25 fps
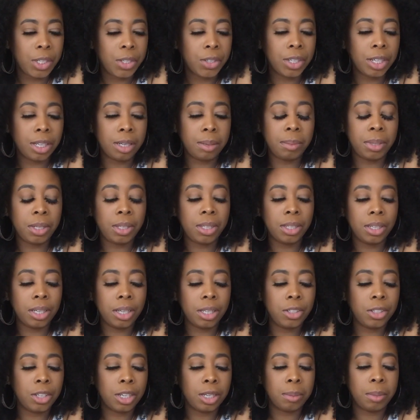You're going to be
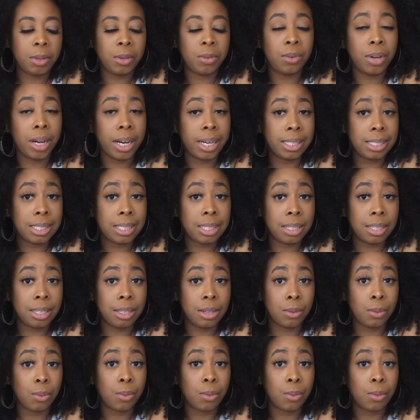good. You're going to be ready to